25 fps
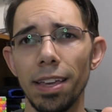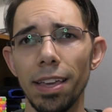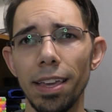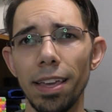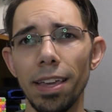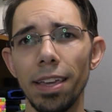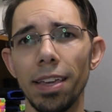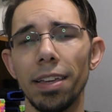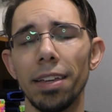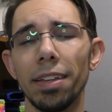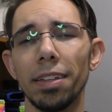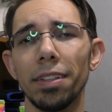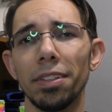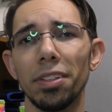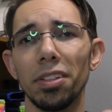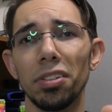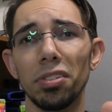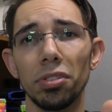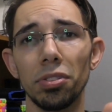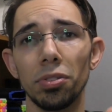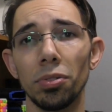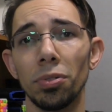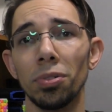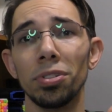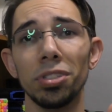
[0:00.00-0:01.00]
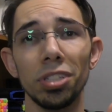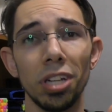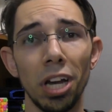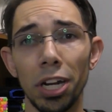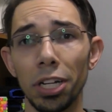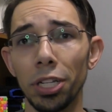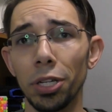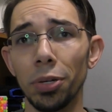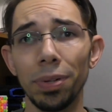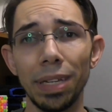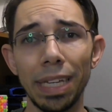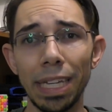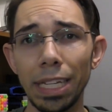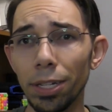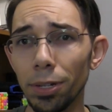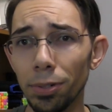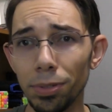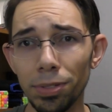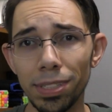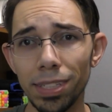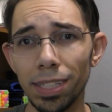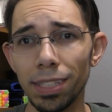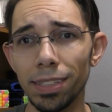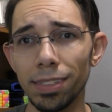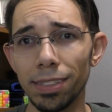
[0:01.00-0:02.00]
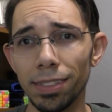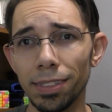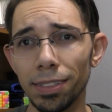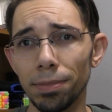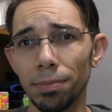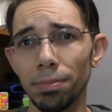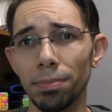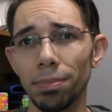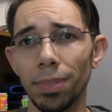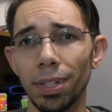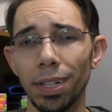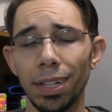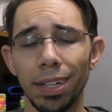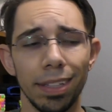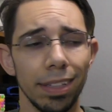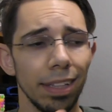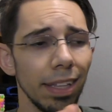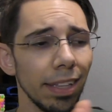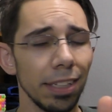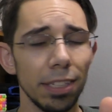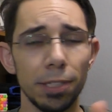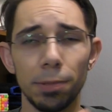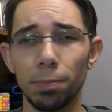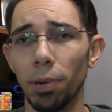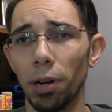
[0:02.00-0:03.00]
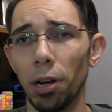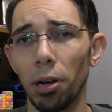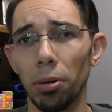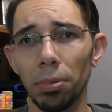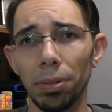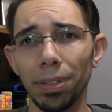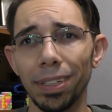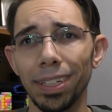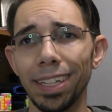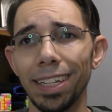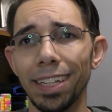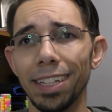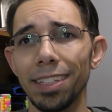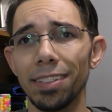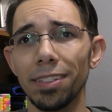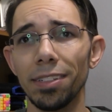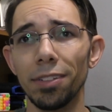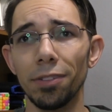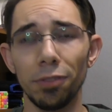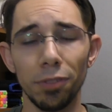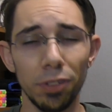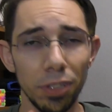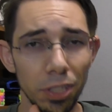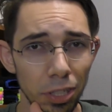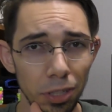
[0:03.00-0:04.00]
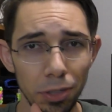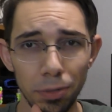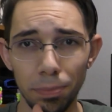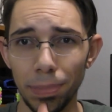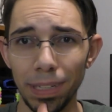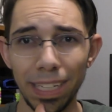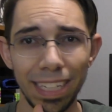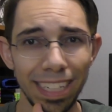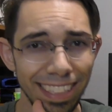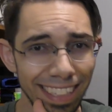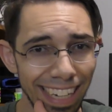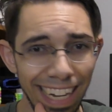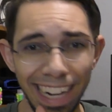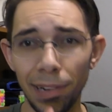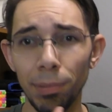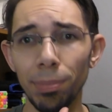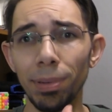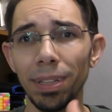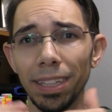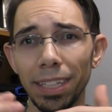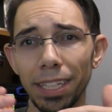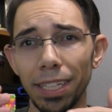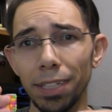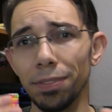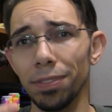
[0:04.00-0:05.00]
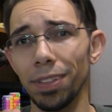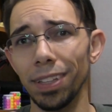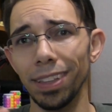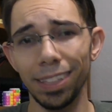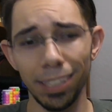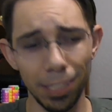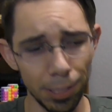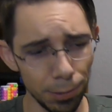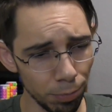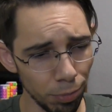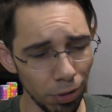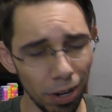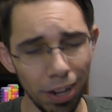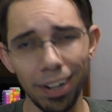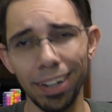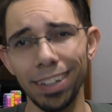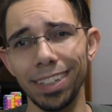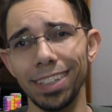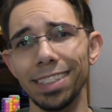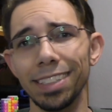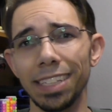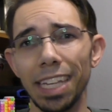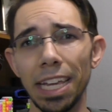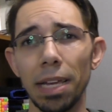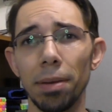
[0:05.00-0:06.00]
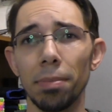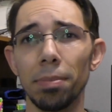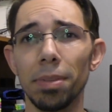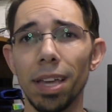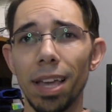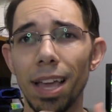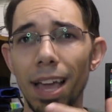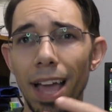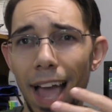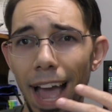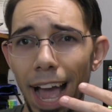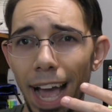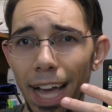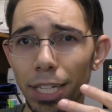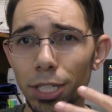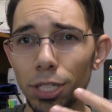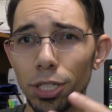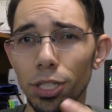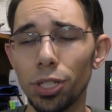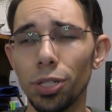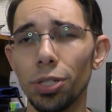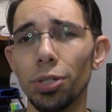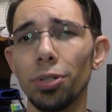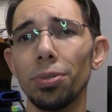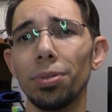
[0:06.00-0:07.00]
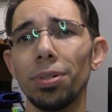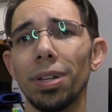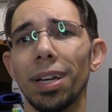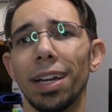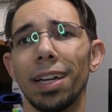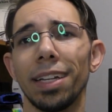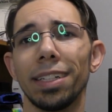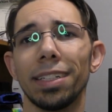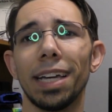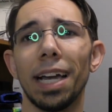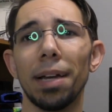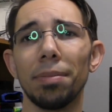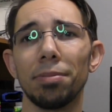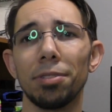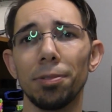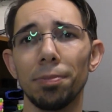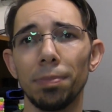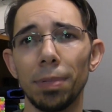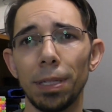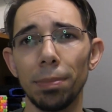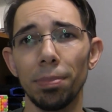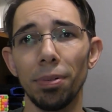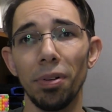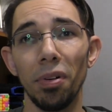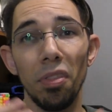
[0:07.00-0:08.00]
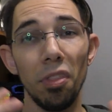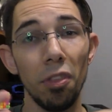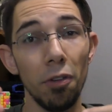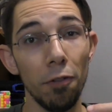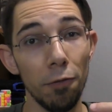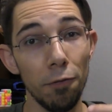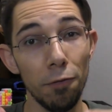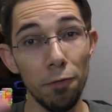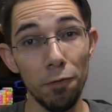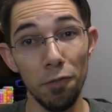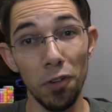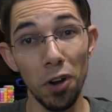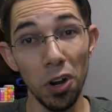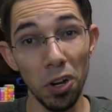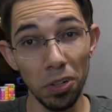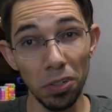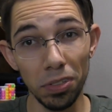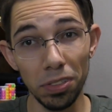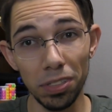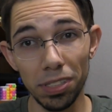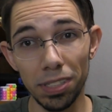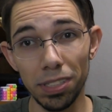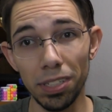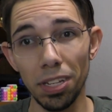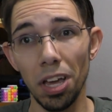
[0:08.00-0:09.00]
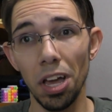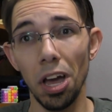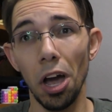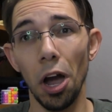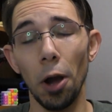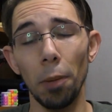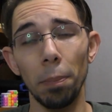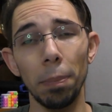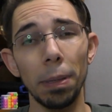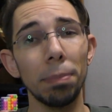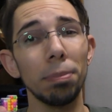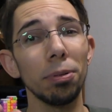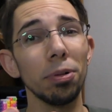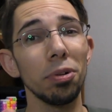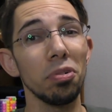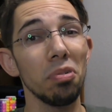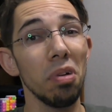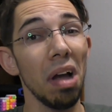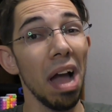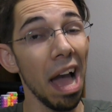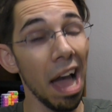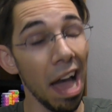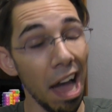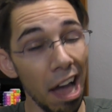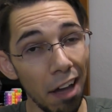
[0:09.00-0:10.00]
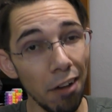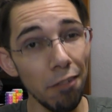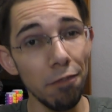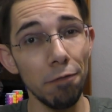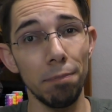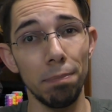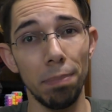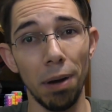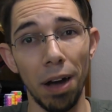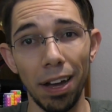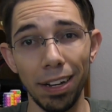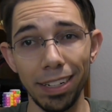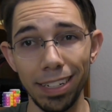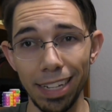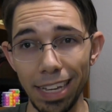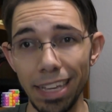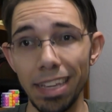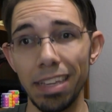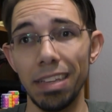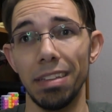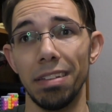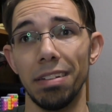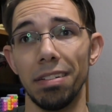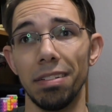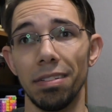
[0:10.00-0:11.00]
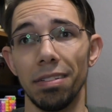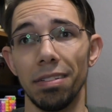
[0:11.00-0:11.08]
in the Source Audio ecosystem, then this probably isn't for you, because I believe that this product is aimed at two types of people. The first are people who have bought in